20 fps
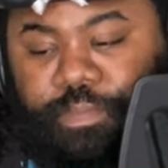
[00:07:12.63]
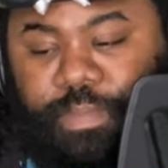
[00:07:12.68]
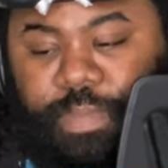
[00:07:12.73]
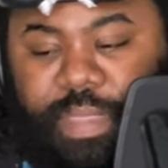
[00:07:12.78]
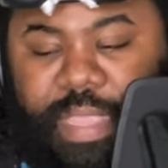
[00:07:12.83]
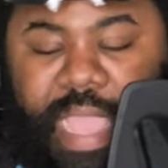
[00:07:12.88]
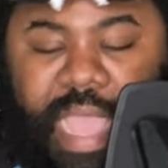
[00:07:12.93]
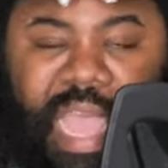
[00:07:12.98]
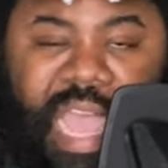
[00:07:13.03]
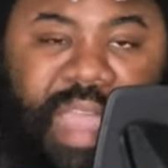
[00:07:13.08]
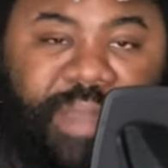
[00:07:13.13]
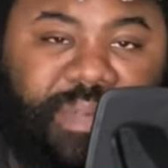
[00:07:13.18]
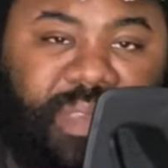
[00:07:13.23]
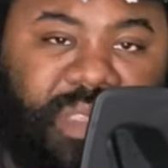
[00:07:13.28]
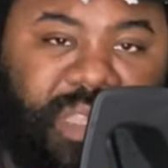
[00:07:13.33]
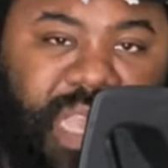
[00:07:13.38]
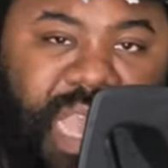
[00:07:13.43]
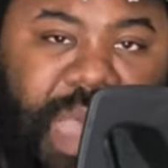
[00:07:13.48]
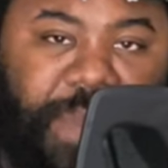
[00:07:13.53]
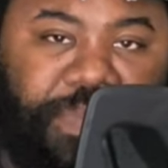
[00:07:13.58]
Now,
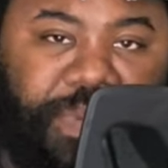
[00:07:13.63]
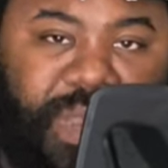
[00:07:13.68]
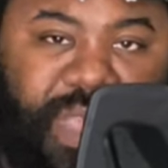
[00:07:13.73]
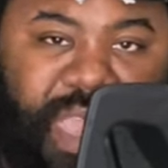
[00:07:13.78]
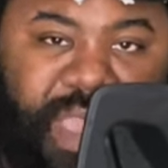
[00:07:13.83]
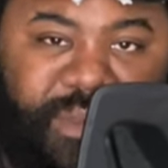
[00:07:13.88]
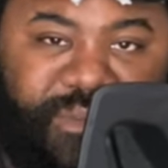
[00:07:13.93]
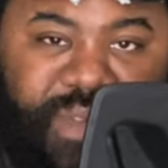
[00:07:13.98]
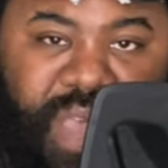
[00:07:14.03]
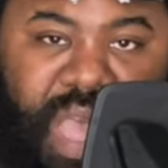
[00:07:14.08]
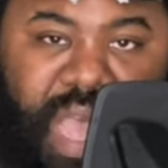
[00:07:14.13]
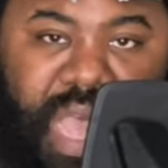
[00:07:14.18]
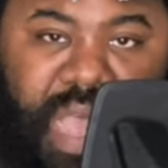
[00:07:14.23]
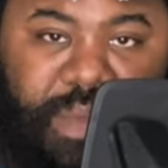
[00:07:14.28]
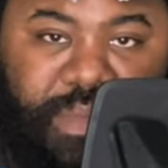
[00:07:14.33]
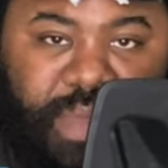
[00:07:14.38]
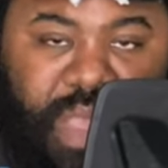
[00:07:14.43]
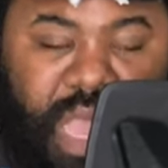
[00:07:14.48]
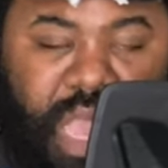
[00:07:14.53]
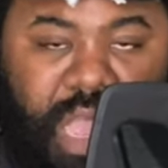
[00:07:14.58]
obviously, I believe
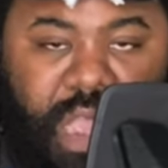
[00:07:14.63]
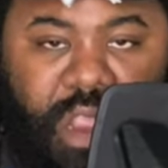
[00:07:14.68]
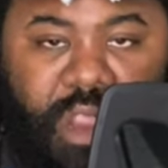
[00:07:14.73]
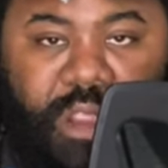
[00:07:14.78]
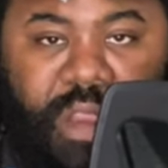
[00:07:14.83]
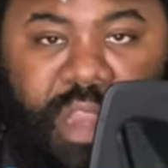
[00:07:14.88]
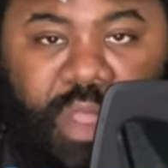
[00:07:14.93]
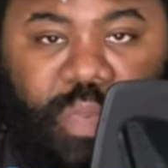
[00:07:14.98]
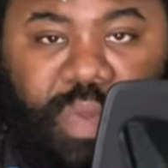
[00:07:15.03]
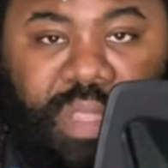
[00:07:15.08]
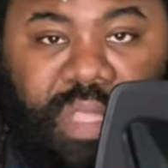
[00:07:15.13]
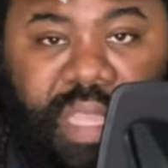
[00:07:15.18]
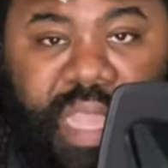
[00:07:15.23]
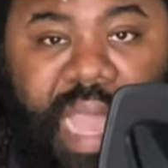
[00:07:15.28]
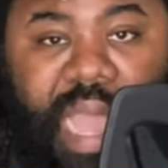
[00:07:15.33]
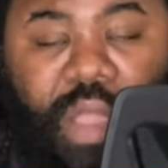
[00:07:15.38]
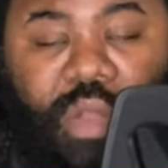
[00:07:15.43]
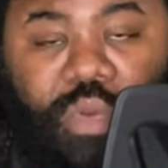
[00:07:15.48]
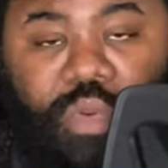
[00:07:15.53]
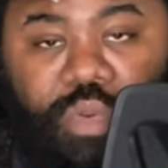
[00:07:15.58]
Herney was the
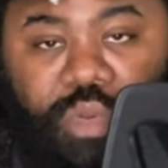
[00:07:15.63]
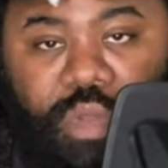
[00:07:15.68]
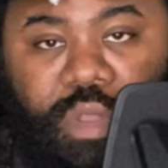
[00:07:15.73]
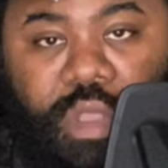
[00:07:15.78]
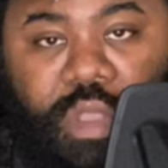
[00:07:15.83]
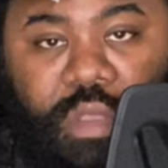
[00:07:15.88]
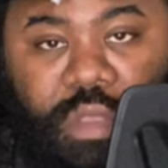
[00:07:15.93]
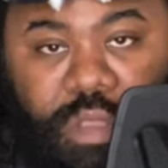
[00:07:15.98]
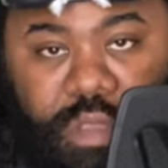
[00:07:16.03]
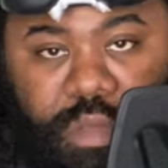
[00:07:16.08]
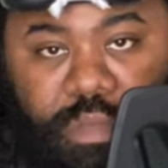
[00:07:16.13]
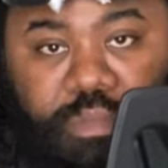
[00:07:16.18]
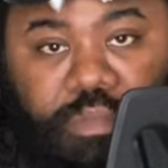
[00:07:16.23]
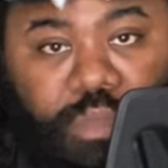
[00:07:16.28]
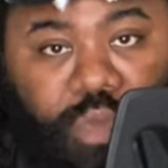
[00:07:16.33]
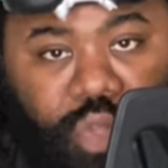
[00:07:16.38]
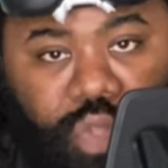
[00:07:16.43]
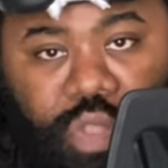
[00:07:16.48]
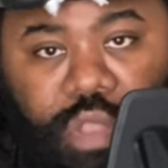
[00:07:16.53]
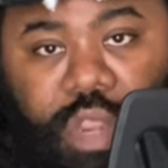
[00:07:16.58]
guy who
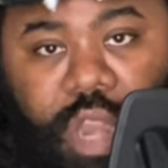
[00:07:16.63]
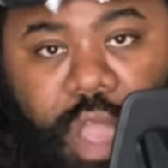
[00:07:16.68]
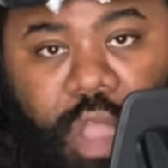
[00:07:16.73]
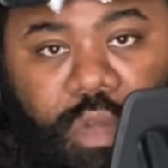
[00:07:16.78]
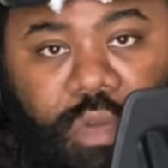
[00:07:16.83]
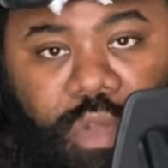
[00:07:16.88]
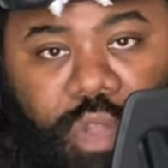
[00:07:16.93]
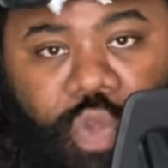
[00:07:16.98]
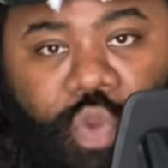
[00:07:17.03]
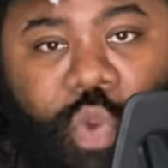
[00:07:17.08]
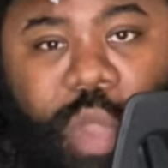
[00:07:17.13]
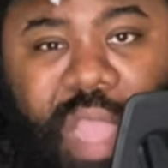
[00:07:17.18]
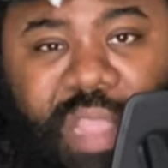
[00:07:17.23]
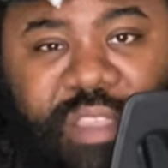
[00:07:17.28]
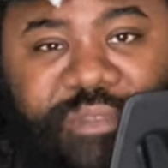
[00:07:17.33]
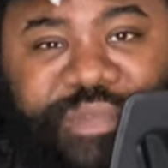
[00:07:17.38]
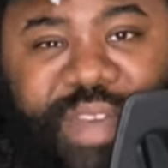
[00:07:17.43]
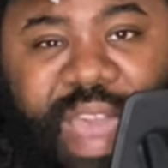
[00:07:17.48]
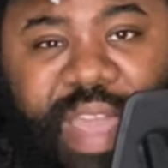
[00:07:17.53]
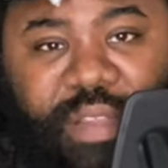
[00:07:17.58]
had
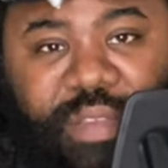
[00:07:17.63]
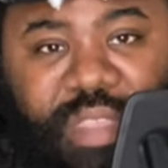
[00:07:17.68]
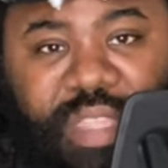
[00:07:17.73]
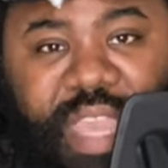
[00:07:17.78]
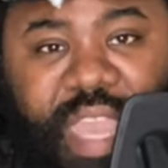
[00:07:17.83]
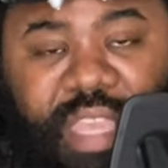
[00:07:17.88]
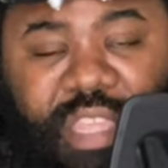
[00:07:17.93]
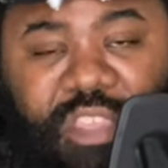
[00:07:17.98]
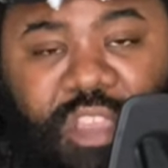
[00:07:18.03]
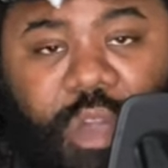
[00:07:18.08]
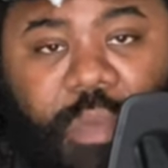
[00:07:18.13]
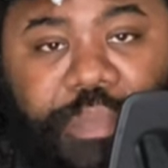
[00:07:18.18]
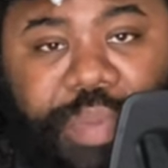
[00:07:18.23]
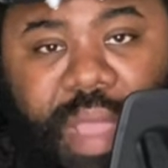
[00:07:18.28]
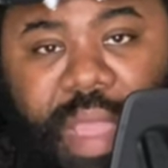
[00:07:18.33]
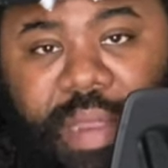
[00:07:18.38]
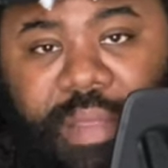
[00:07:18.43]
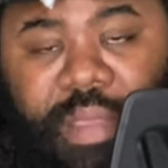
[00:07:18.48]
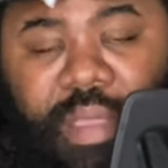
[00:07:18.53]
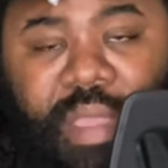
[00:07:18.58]
the final say-so,
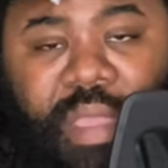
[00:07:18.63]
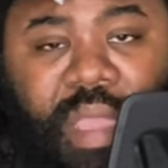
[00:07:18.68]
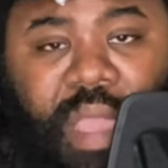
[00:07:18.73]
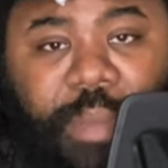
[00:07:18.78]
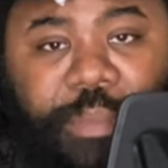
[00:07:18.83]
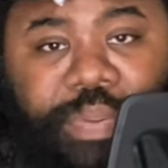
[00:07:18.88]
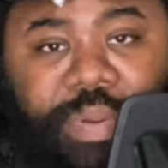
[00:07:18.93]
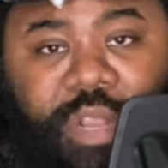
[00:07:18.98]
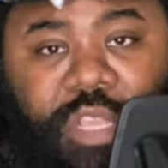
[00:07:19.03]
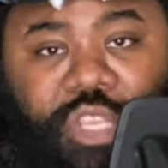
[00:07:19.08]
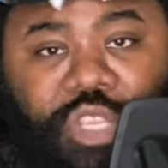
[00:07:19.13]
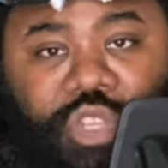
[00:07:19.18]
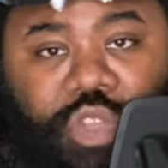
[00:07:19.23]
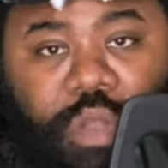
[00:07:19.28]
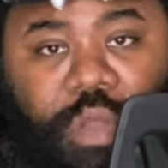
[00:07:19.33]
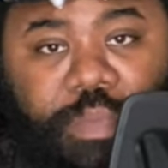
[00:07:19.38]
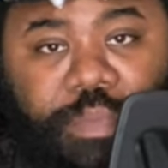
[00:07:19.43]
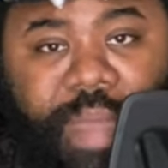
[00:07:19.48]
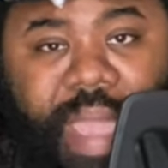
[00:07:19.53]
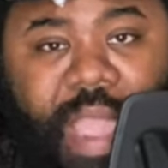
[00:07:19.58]
but I'm pretty
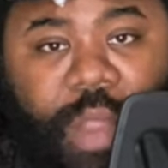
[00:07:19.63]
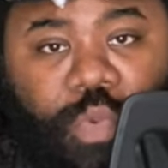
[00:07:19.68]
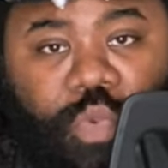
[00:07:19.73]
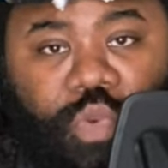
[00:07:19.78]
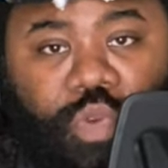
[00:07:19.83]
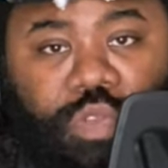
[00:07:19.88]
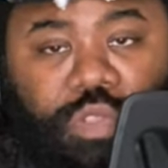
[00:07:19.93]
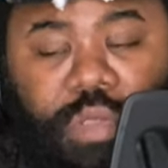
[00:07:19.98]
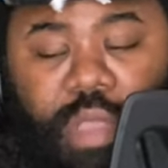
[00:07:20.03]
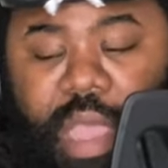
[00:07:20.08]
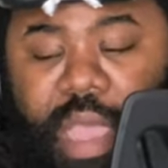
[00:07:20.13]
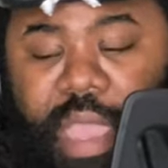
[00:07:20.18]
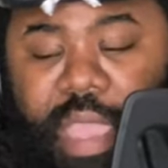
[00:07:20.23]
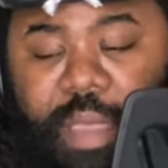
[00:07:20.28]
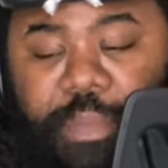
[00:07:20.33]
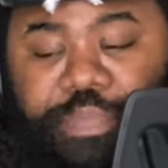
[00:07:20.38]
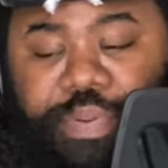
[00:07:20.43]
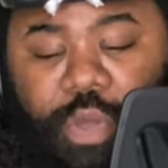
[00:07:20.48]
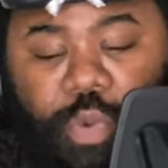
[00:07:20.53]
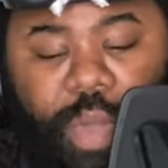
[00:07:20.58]
sure Matt Rhule's
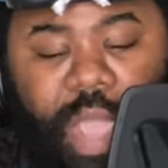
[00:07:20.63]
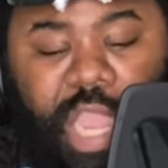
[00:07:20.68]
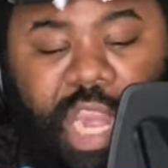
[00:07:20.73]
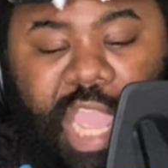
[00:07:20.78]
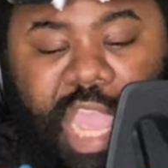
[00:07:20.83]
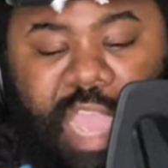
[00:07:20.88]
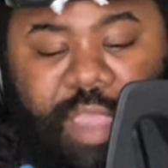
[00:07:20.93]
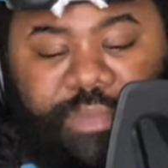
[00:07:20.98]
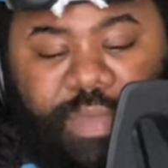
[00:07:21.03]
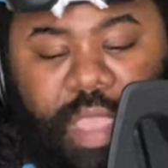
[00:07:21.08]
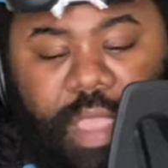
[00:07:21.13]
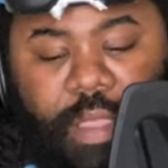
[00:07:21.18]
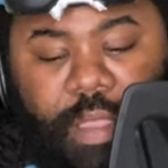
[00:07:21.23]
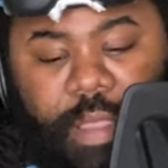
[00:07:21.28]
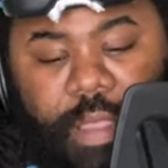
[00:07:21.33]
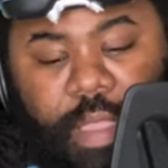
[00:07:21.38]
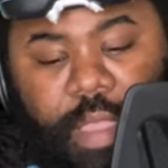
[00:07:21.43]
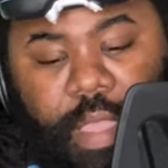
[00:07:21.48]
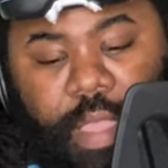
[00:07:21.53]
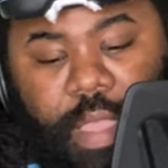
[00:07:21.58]
input weighed heavy.
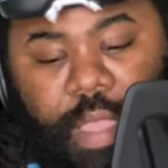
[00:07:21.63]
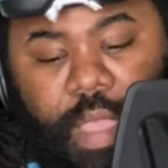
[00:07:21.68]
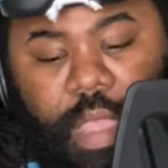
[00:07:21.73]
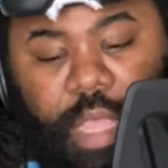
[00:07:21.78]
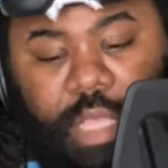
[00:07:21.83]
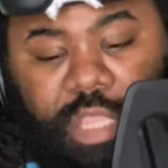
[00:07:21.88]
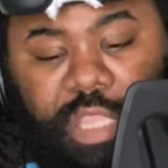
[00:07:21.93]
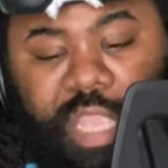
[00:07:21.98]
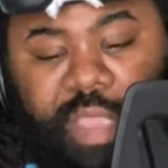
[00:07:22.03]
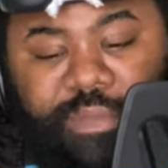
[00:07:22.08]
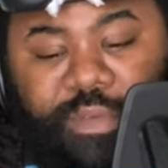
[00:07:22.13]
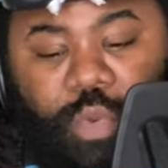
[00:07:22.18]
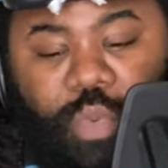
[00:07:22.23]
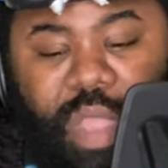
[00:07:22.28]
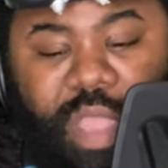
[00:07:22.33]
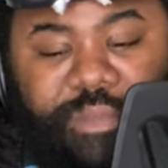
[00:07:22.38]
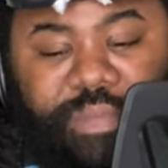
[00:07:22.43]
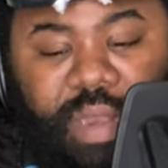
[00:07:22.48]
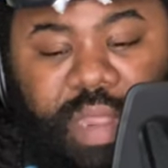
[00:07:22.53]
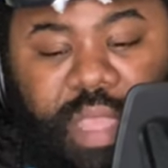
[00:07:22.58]
Stephen
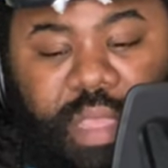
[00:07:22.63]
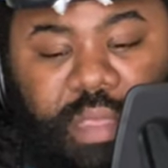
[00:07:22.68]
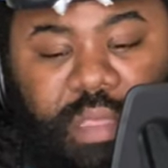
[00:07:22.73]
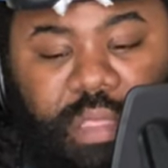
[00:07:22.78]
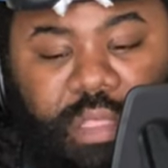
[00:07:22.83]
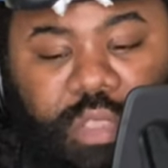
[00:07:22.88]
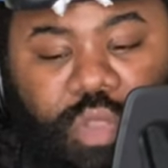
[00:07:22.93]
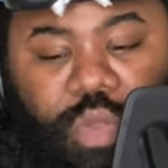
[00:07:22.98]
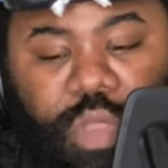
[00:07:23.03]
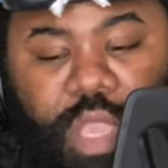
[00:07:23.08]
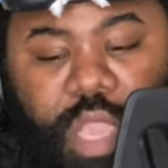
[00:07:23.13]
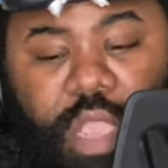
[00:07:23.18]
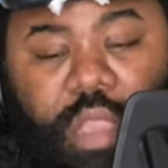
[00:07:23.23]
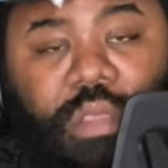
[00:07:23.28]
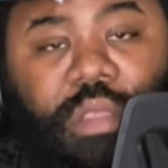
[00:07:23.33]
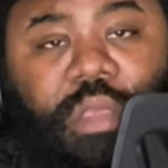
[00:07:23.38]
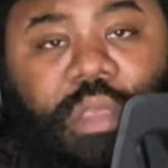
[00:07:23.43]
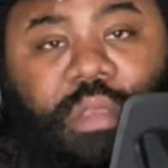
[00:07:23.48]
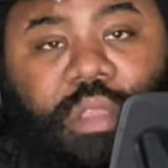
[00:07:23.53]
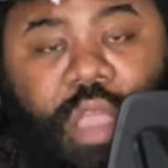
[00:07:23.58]
Weberly, 2
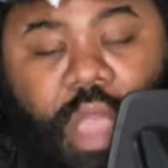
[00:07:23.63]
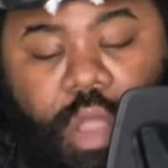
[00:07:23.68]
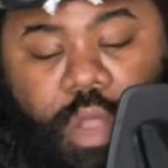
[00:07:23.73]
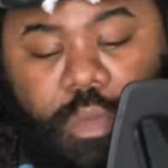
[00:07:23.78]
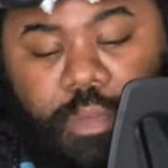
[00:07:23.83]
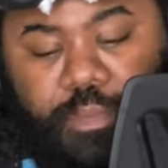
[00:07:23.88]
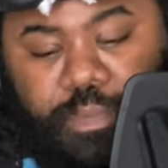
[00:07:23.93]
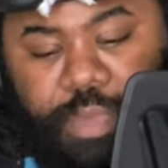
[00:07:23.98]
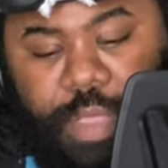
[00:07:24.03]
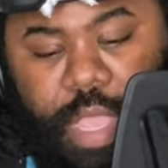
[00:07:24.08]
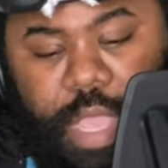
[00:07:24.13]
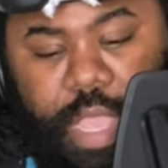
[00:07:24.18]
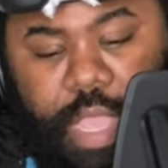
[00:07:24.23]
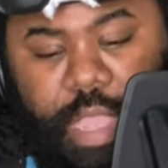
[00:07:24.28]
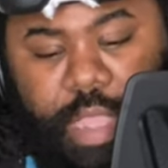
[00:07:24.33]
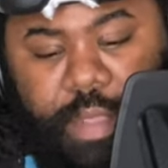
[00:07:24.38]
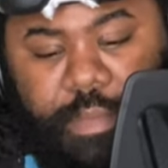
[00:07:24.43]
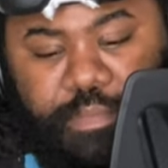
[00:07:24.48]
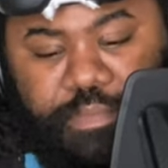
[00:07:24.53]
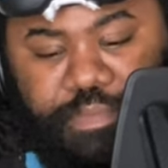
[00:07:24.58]
years, gone.
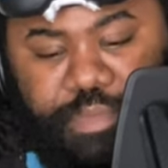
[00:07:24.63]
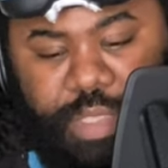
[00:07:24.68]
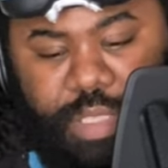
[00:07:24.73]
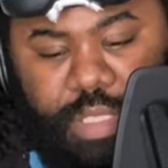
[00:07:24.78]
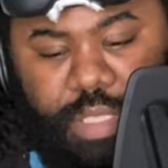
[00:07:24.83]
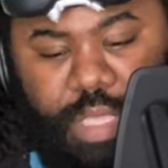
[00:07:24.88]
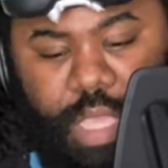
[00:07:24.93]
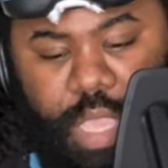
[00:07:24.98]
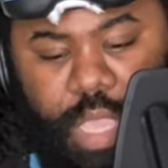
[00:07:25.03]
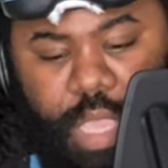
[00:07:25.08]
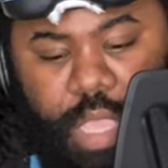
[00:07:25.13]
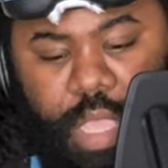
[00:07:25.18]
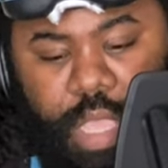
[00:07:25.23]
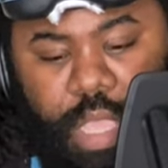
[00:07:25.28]
Let's see.